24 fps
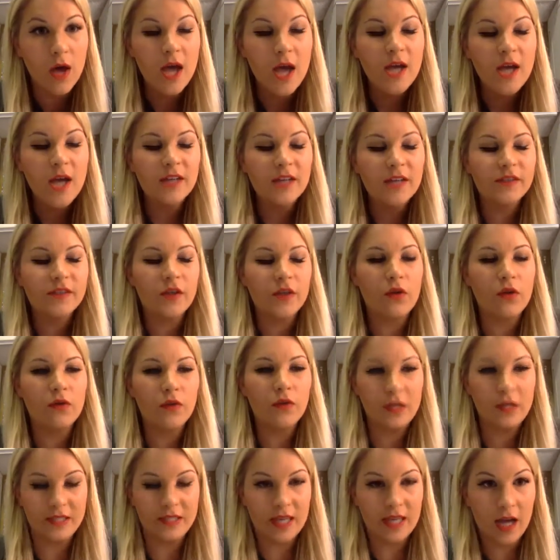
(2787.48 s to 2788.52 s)
So the
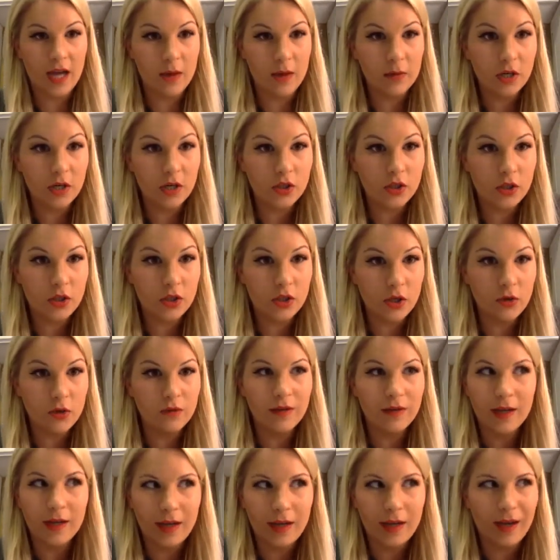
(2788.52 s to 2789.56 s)
first thing I'm going to do,
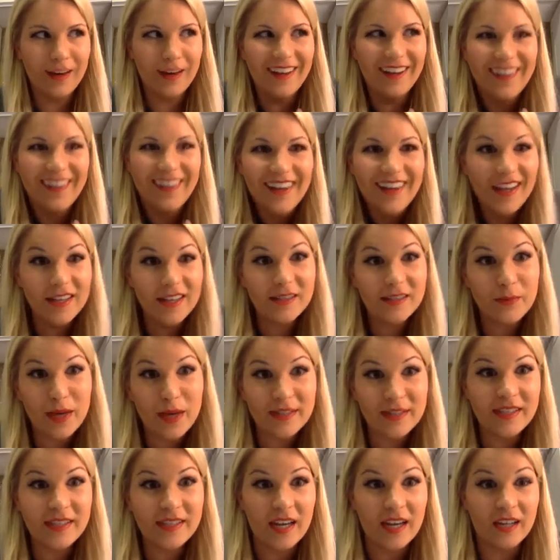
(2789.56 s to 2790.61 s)
again, is
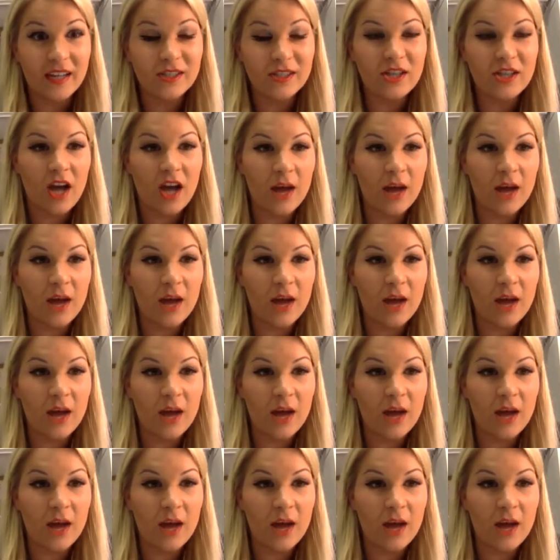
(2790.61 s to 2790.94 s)
message.